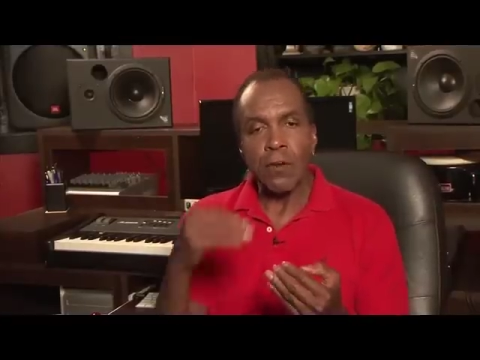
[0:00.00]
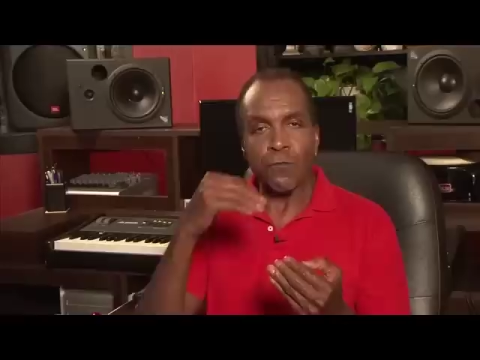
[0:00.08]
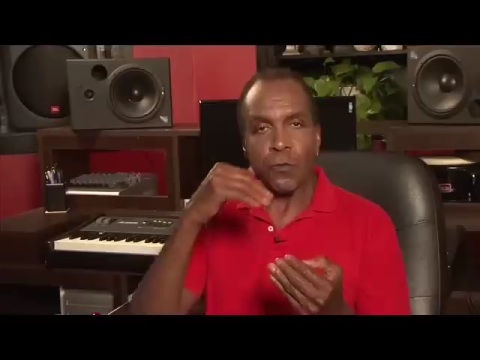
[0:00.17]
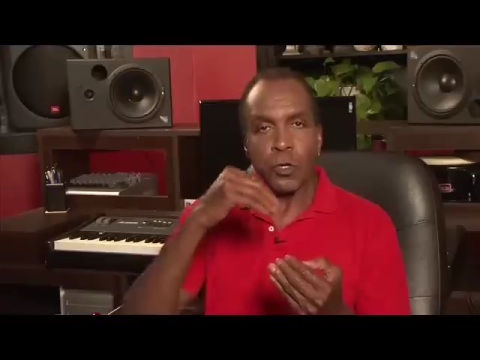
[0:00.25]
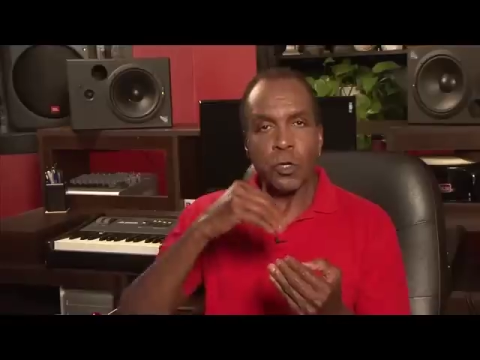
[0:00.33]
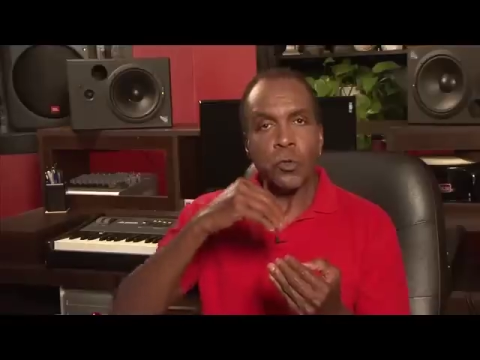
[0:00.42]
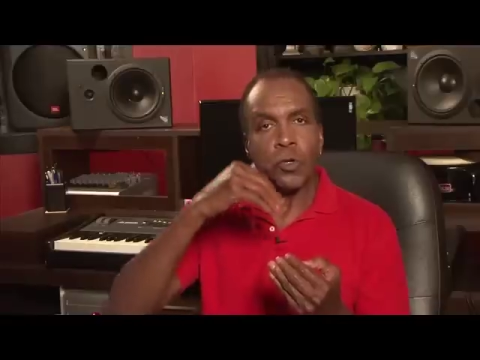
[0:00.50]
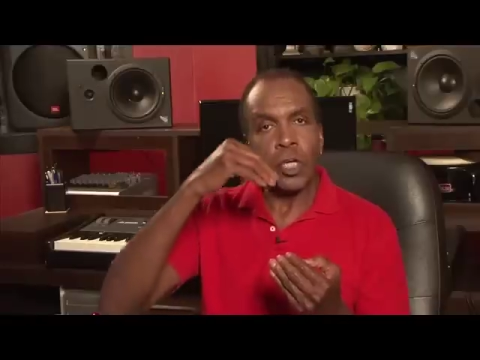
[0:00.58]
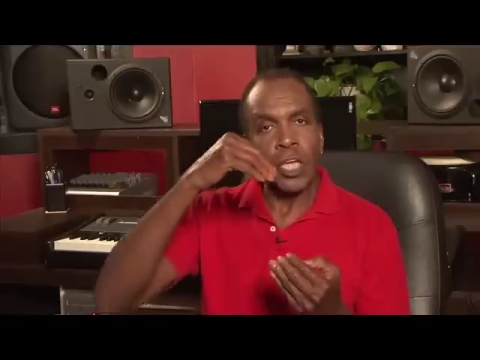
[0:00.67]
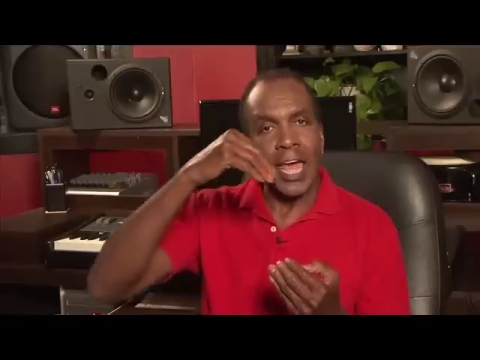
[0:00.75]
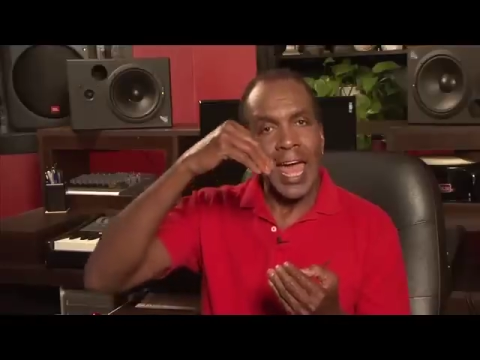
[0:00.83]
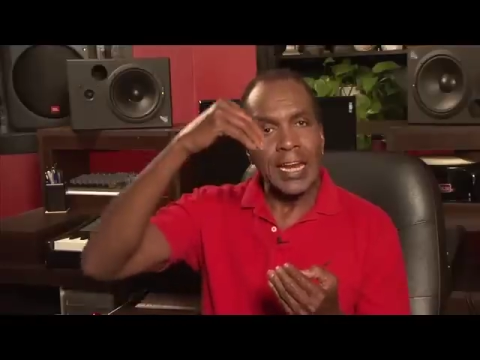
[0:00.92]
for you to
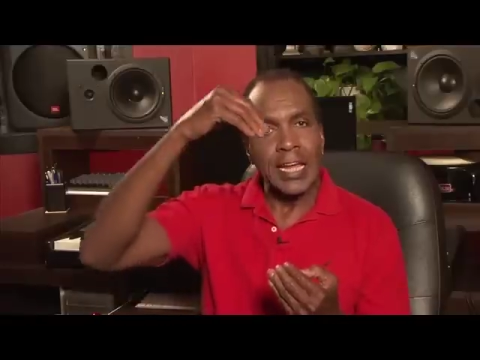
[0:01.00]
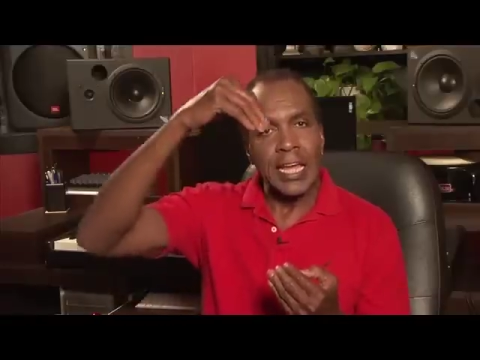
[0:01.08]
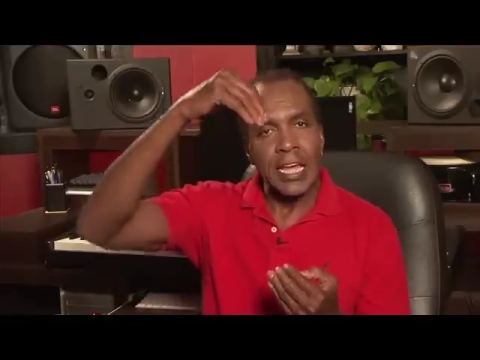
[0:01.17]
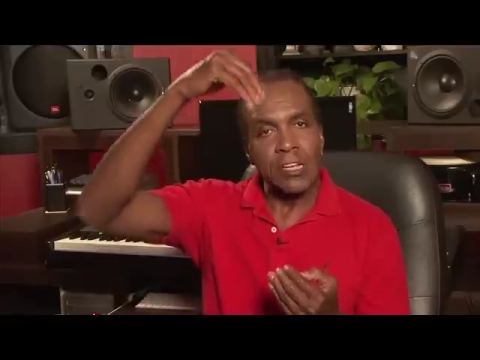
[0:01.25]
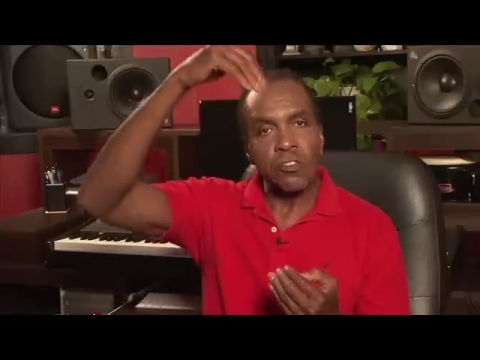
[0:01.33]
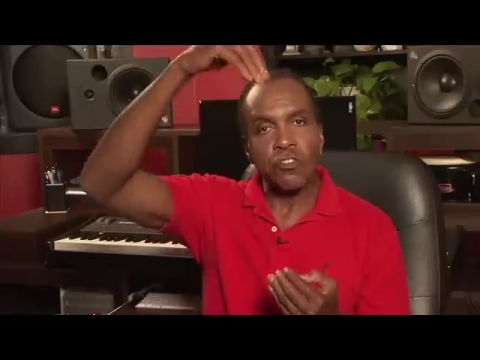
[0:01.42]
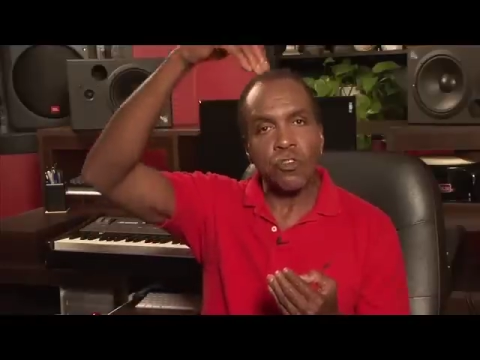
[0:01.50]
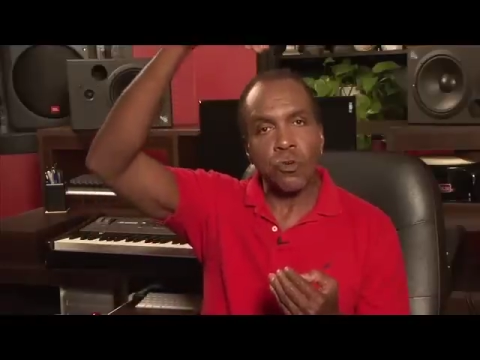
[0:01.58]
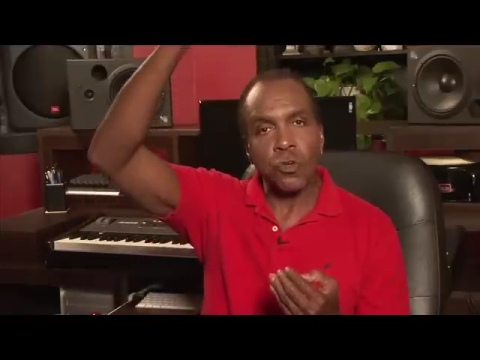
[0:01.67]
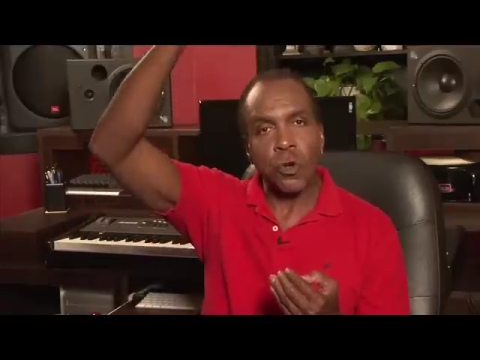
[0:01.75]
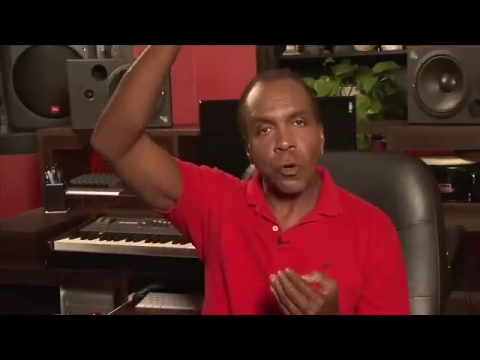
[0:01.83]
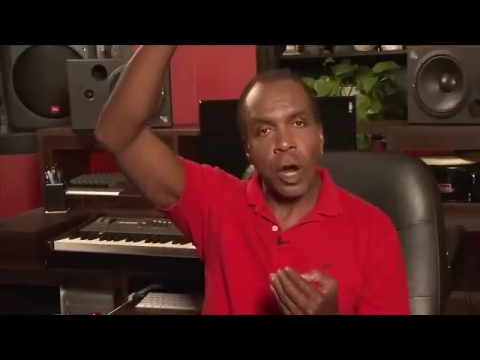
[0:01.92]
get
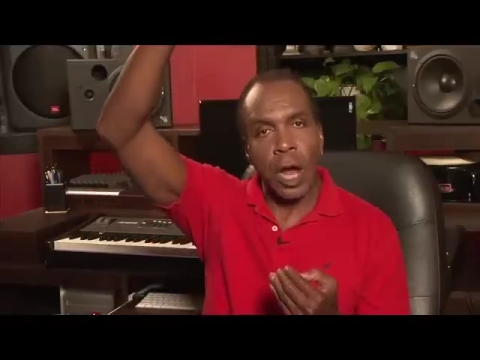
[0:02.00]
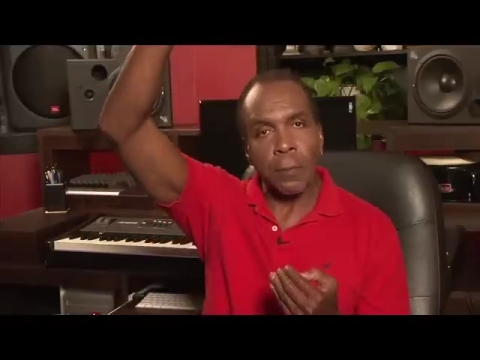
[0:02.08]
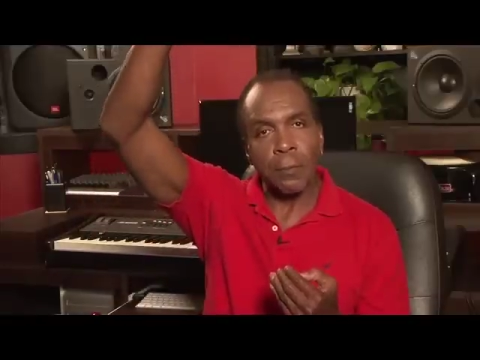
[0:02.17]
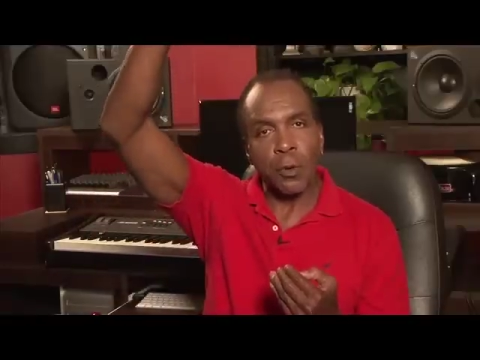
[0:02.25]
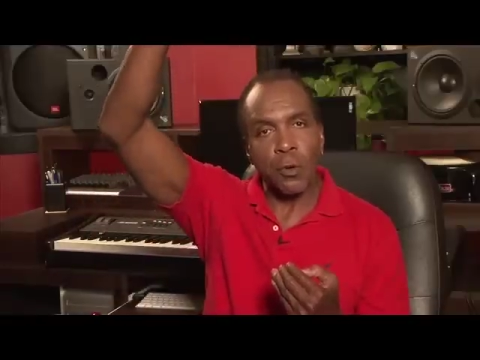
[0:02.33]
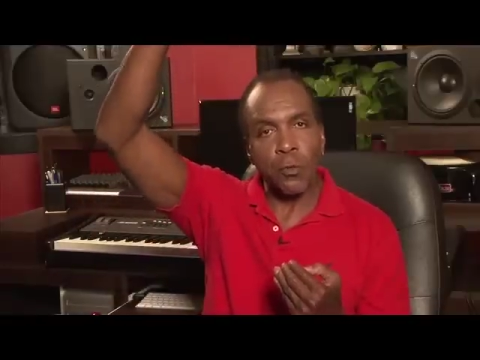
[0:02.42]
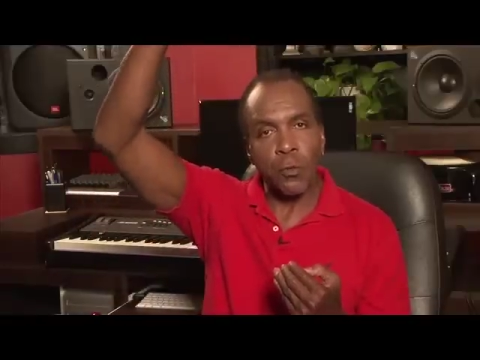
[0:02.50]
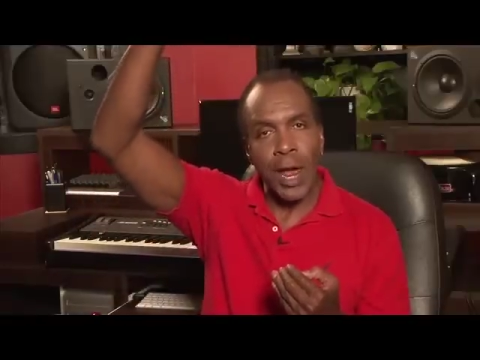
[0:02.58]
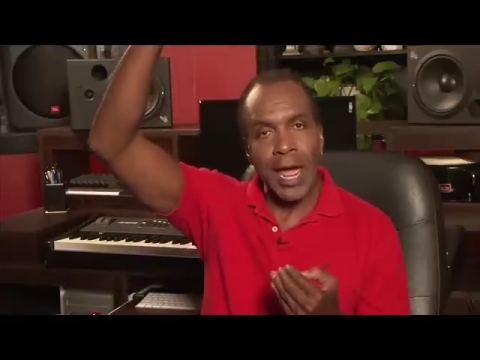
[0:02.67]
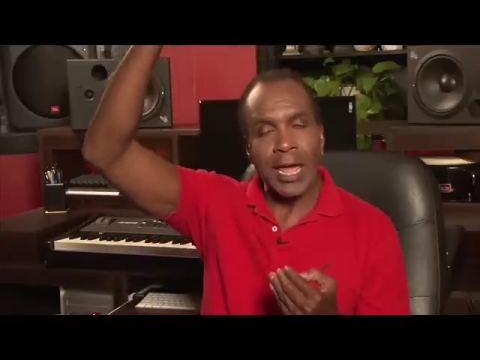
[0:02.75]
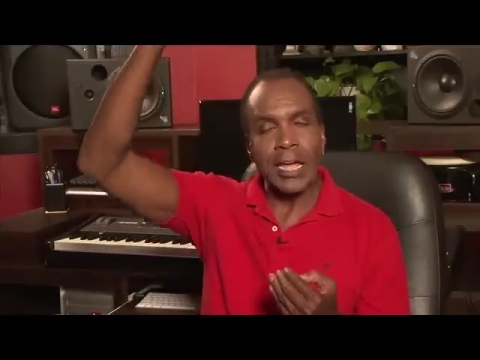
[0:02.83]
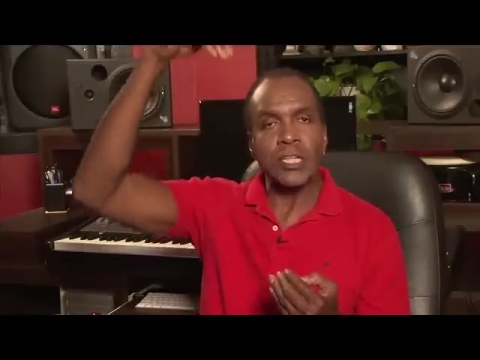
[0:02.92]
into your upper
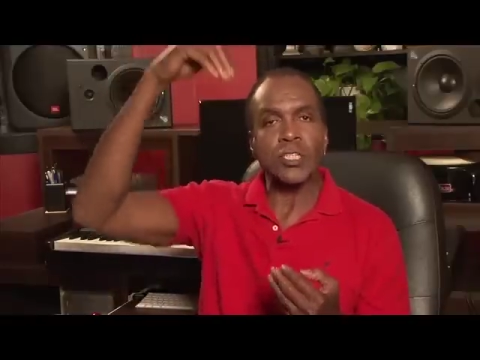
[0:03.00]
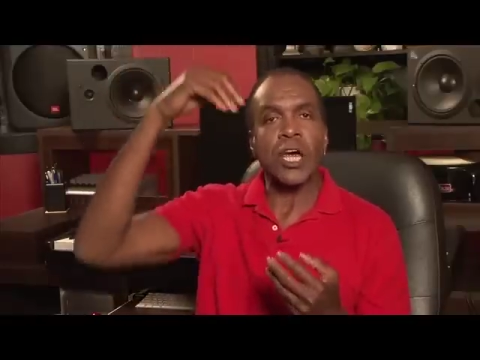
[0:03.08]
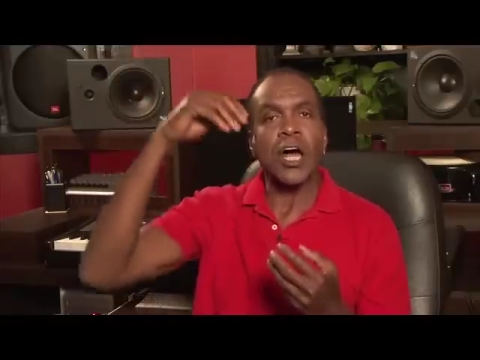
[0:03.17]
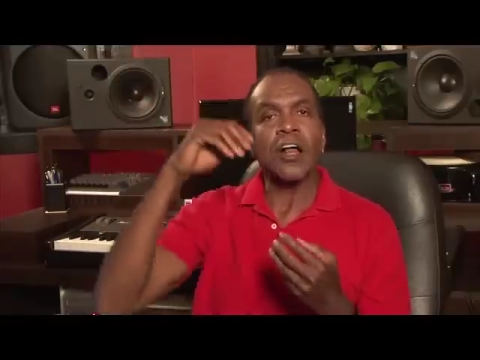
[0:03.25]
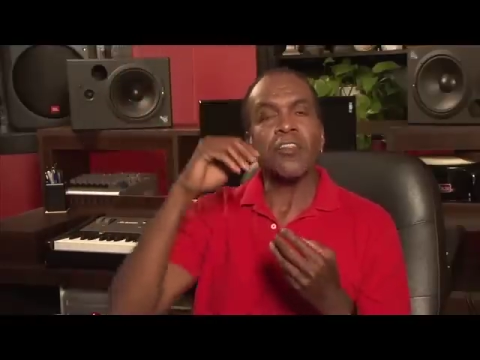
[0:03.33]
range,